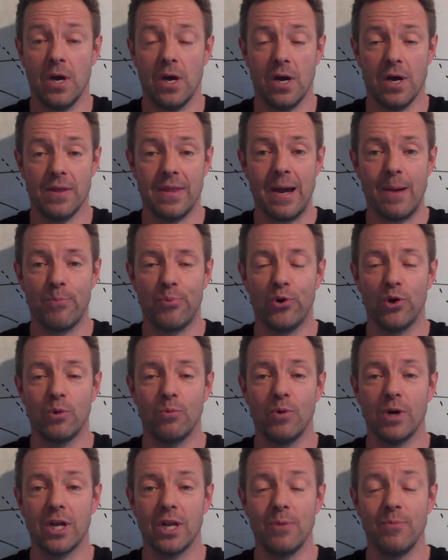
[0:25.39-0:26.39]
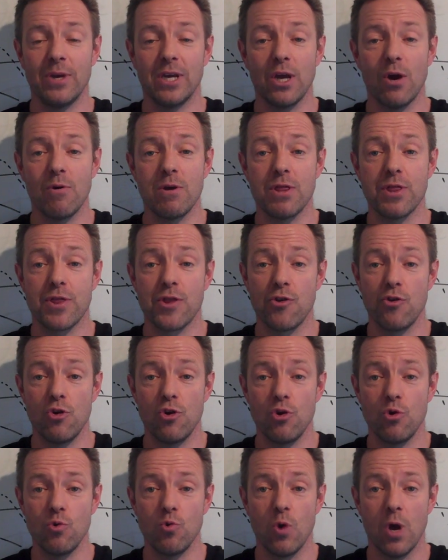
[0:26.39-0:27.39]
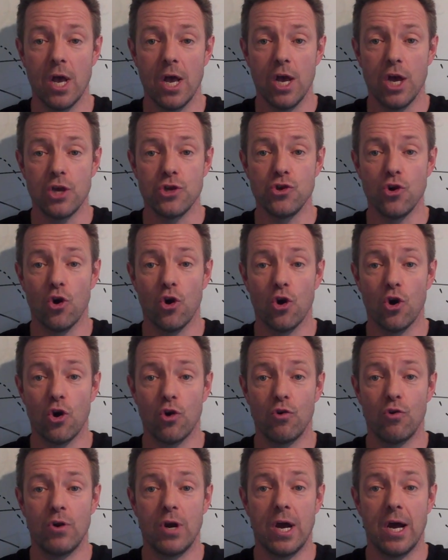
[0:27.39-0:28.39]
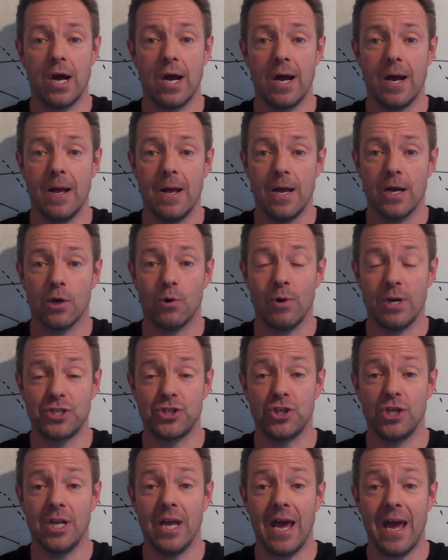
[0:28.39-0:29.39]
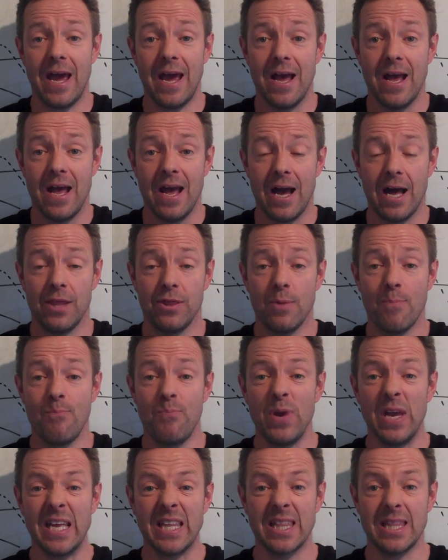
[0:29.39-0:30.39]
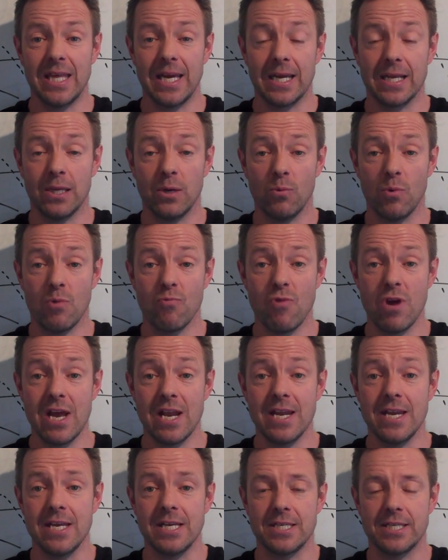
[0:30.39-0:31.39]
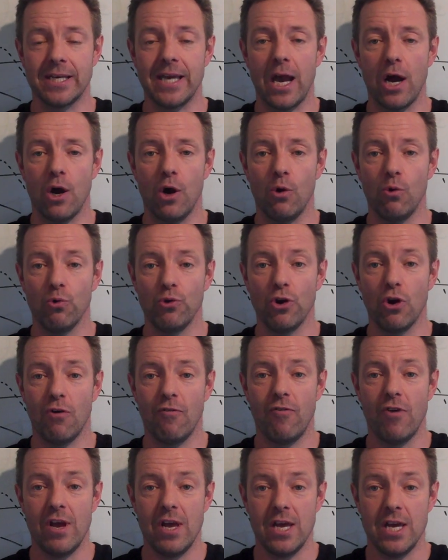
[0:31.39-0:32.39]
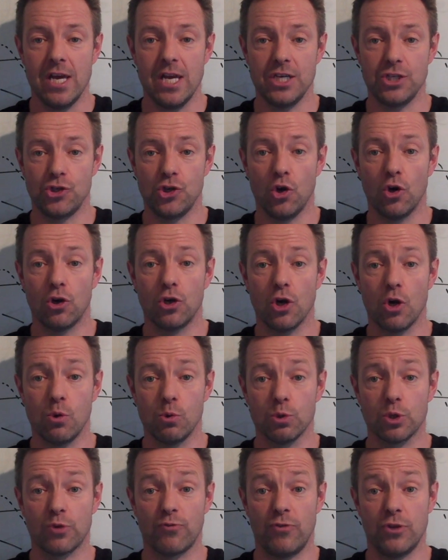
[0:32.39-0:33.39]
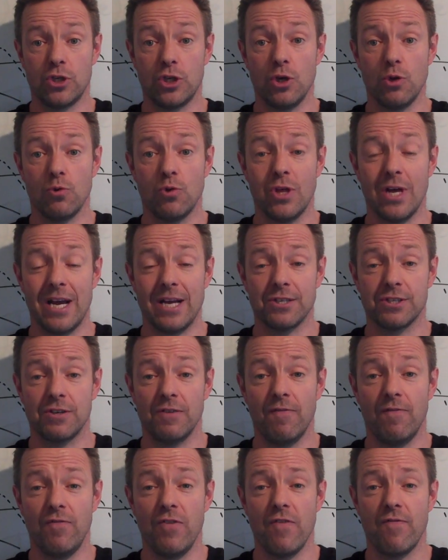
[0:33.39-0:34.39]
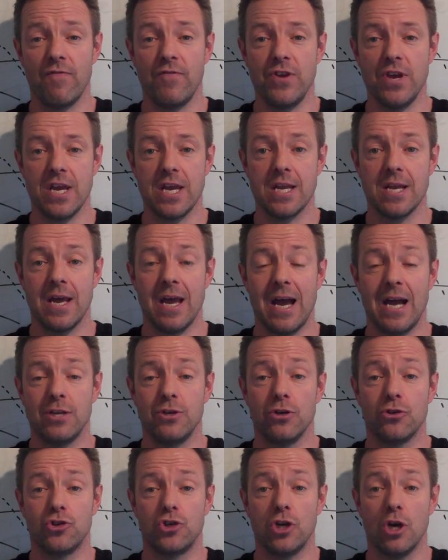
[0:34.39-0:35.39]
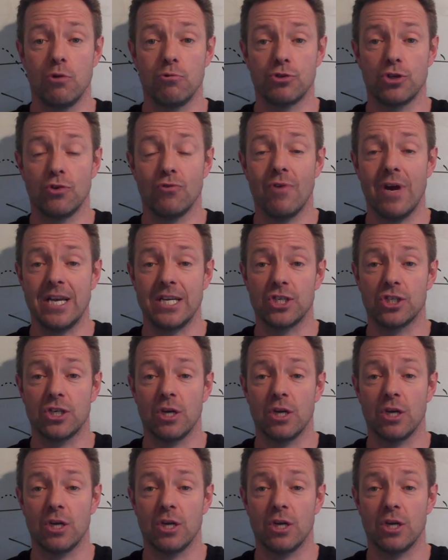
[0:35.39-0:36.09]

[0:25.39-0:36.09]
At that point we're going to be going through your questionnaire, and the big thing that we really need to get hold of is your goals for 2015 and your chosen race.